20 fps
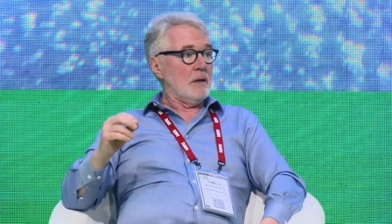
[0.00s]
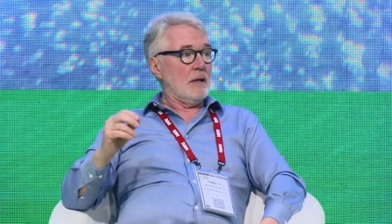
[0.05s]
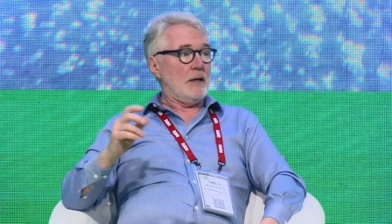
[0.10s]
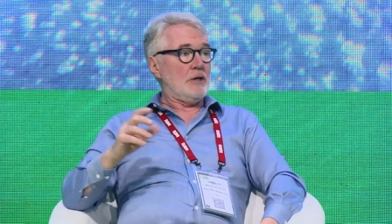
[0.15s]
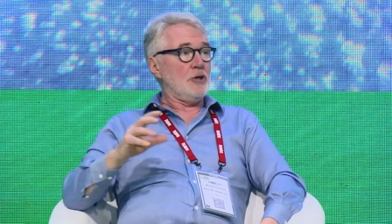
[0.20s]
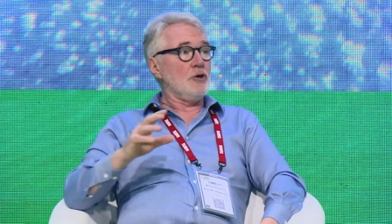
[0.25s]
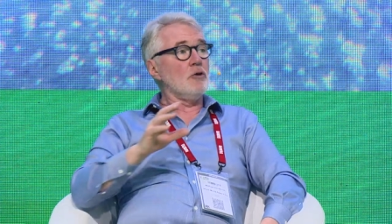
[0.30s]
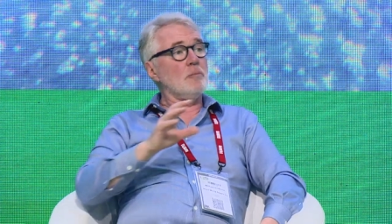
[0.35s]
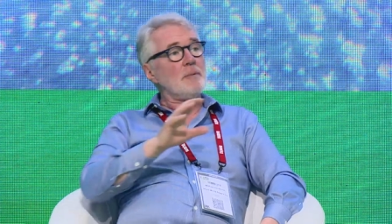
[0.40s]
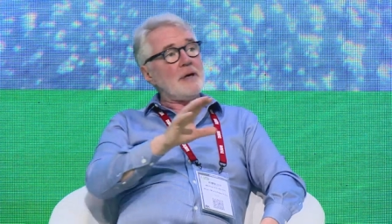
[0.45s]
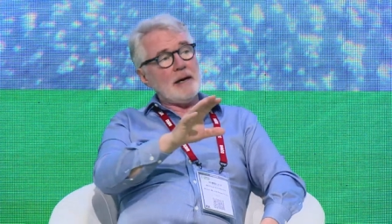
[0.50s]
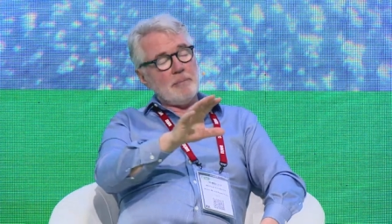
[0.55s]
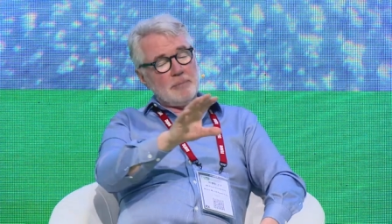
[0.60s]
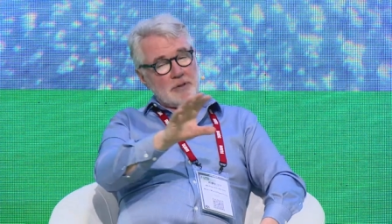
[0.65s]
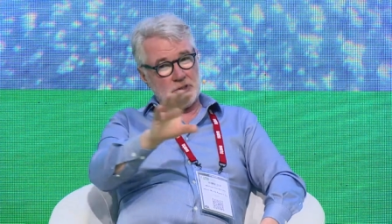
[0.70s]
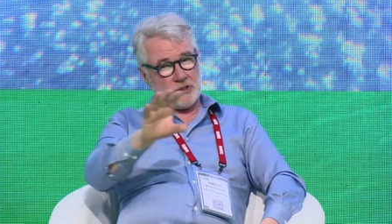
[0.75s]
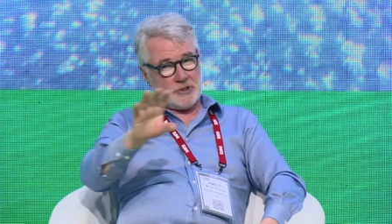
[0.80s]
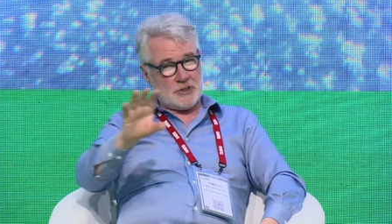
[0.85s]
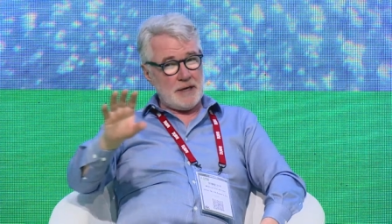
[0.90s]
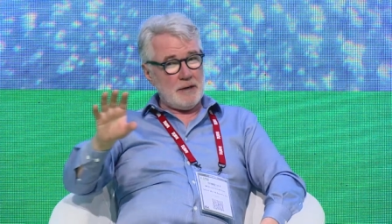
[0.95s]
and you'll be able
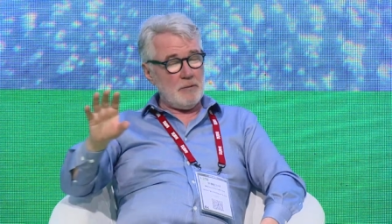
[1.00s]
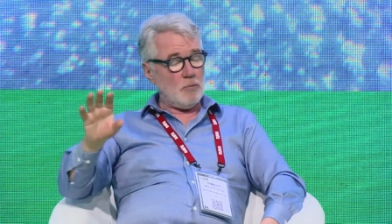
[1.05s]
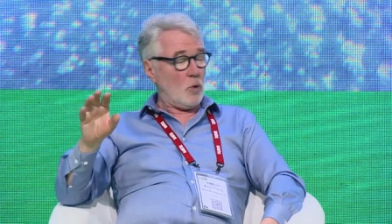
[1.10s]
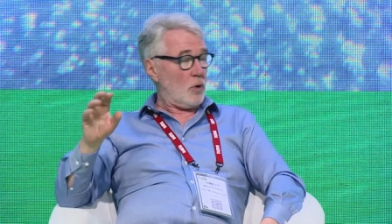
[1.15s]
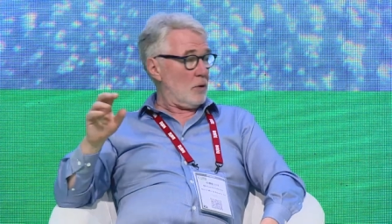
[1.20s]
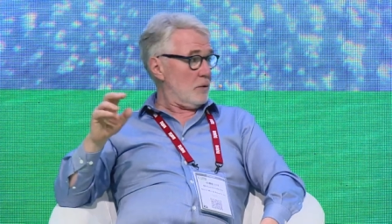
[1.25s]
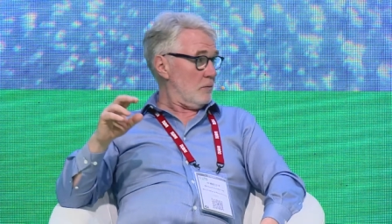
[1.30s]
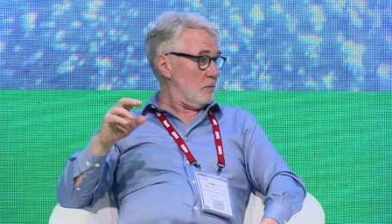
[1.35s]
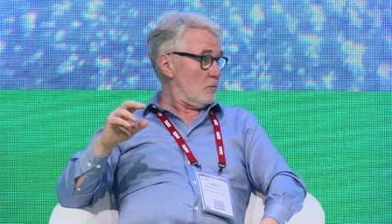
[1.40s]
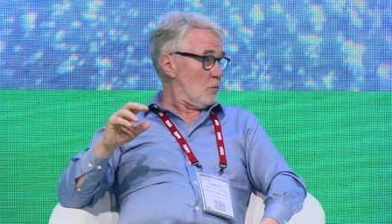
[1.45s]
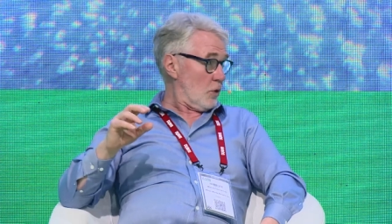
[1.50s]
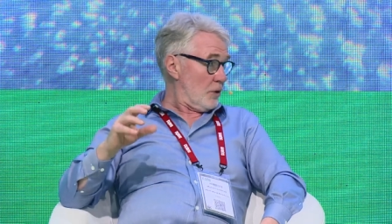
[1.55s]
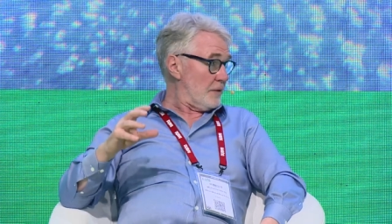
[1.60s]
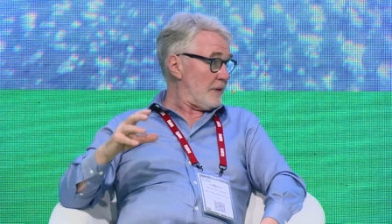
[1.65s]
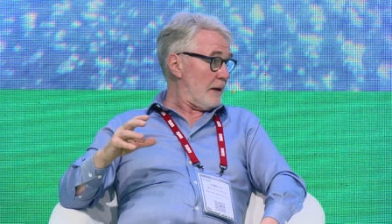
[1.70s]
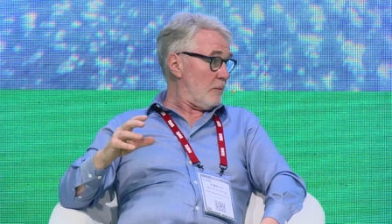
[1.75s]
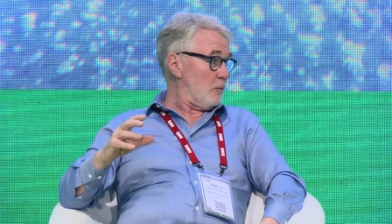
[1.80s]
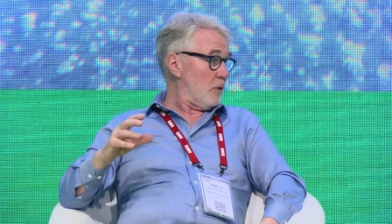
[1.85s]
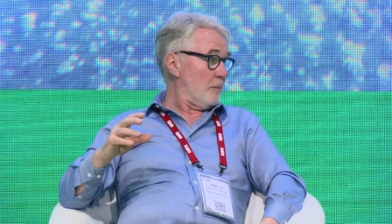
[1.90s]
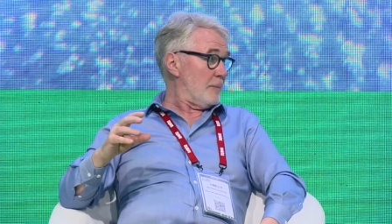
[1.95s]
to see where, where
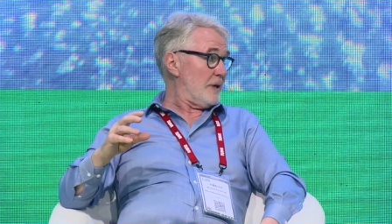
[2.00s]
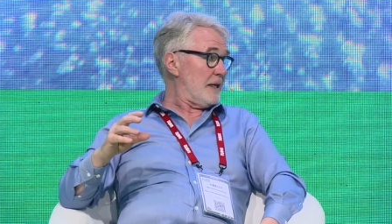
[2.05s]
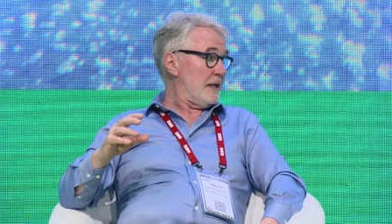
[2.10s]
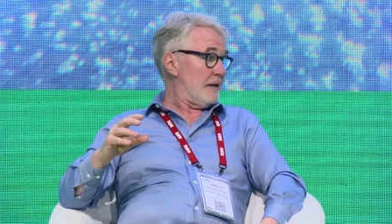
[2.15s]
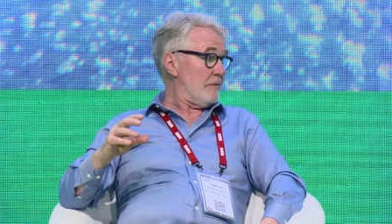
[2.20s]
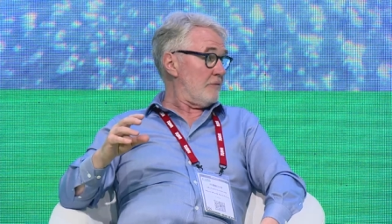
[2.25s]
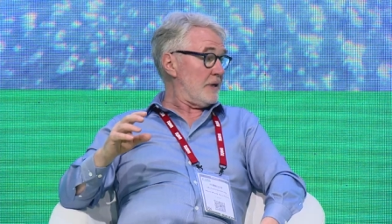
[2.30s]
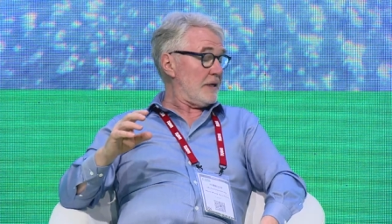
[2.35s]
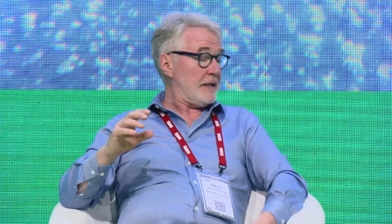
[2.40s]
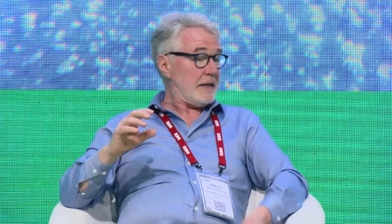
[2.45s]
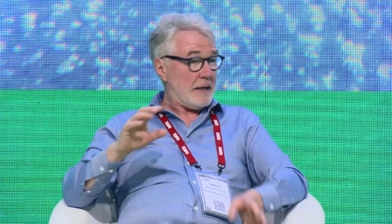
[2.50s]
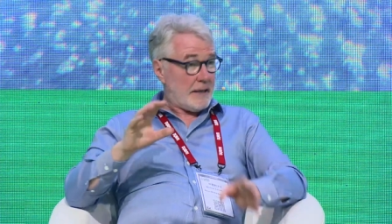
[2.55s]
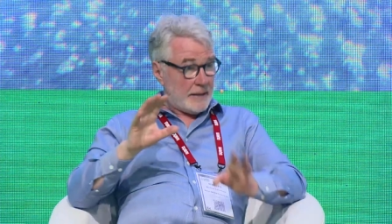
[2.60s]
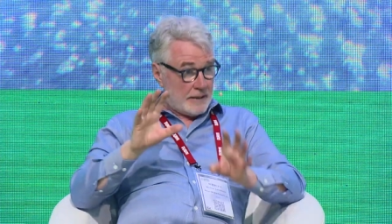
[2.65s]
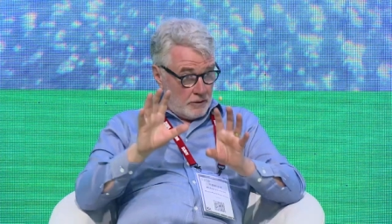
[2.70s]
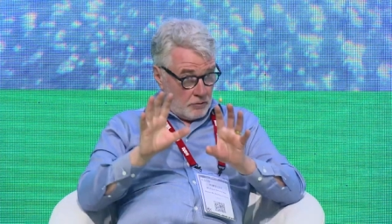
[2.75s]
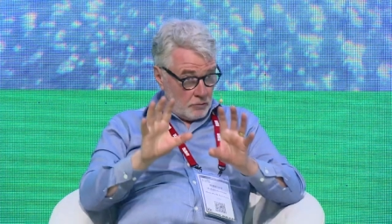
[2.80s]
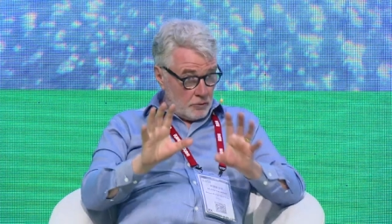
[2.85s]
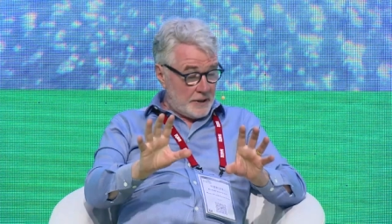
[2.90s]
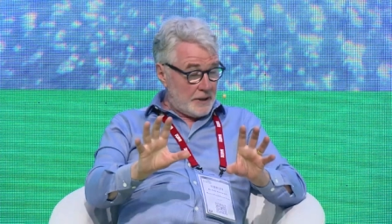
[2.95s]
they will be living
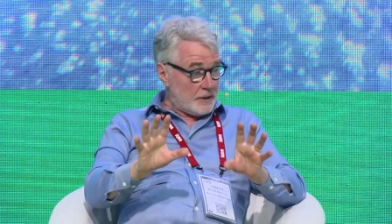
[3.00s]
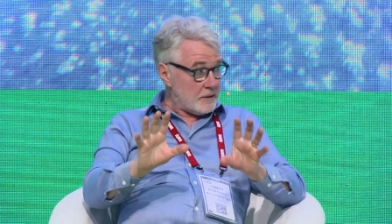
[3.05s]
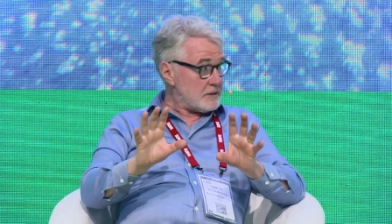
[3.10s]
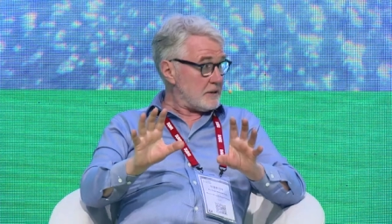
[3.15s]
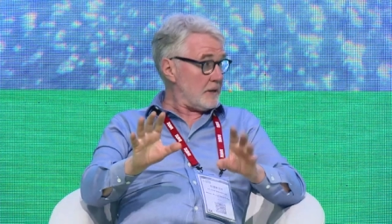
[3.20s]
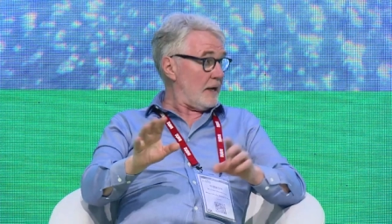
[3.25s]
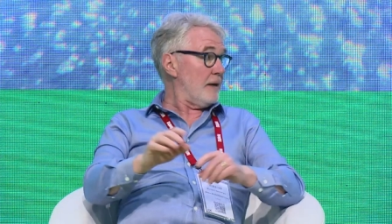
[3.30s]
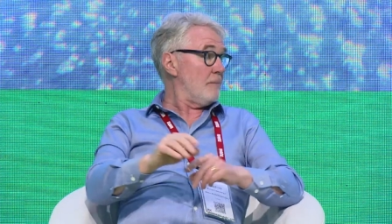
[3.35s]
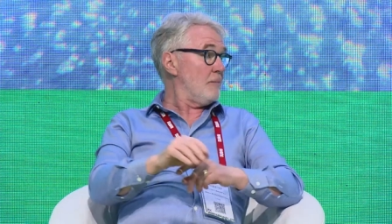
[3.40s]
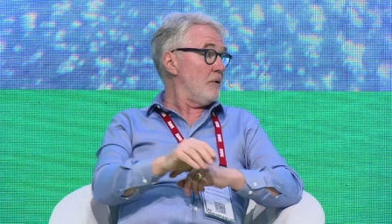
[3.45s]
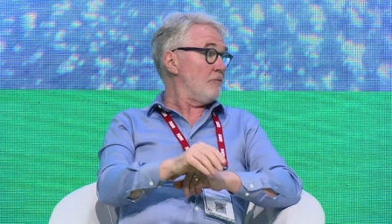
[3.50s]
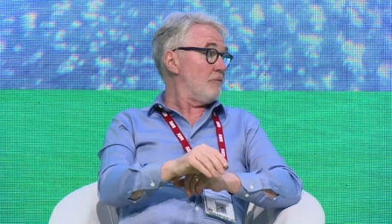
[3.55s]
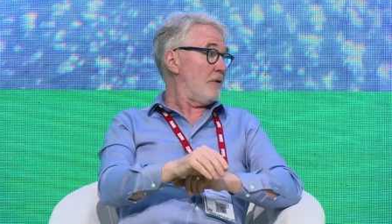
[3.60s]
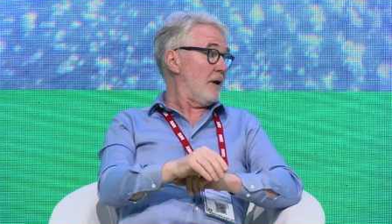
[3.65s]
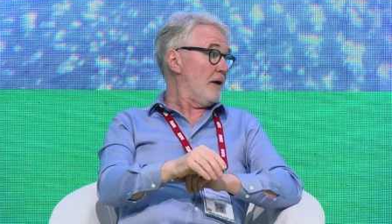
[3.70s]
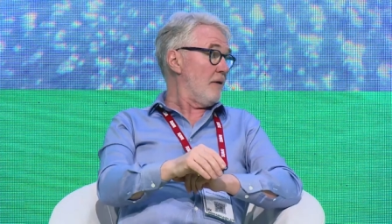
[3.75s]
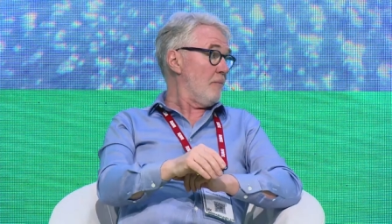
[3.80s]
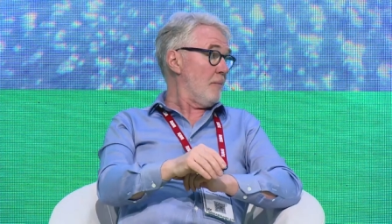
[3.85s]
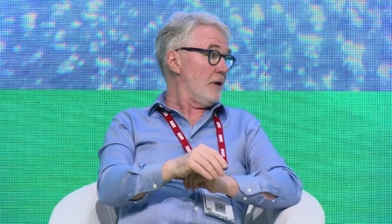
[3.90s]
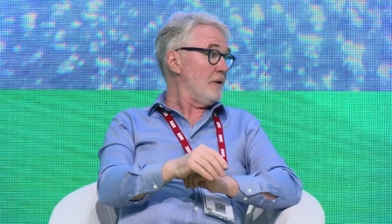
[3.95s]
in a real-time
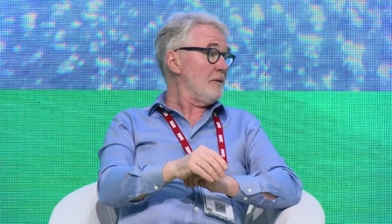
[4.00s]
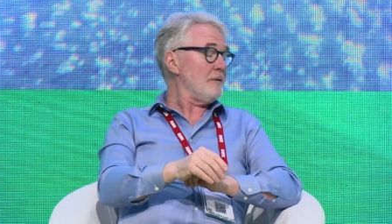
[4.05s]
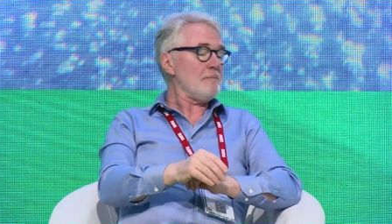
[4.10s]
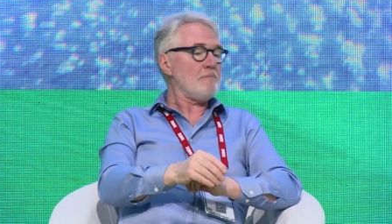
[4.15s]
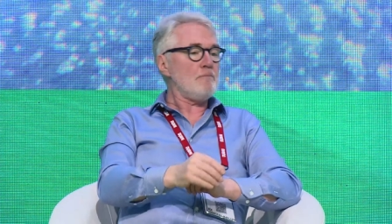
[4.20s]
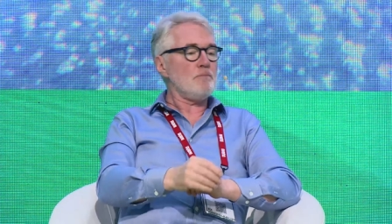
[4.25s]
environment,